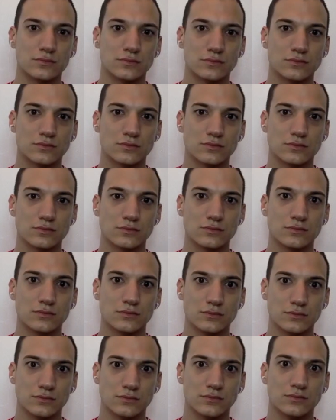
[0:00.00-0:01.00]

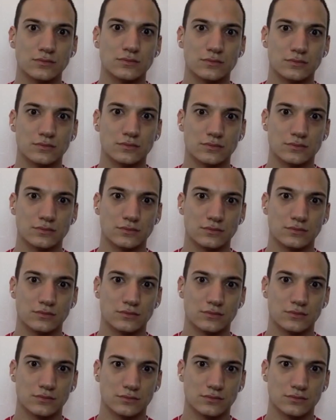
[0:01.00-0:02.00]

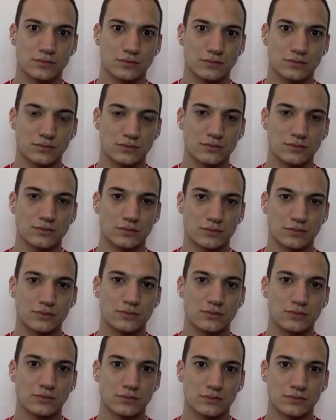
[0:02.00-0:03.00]

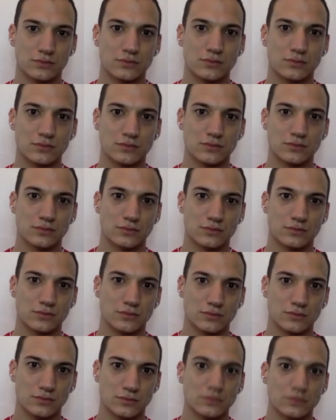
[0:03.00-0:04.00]

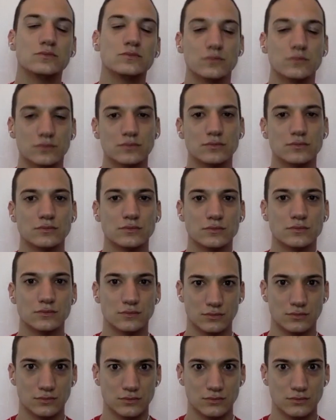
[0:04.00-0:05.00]

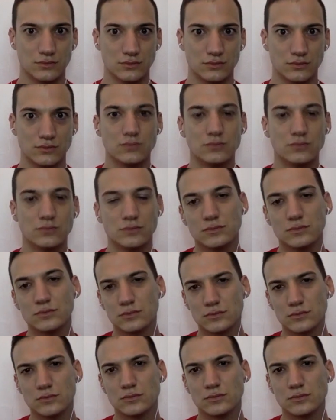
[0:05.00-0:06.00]

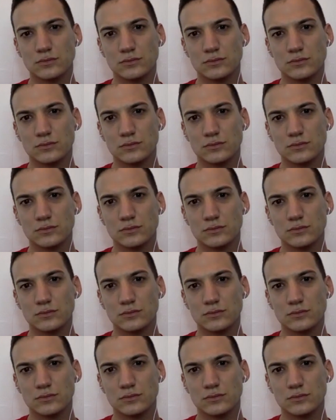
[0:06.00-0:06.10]
(not speaking)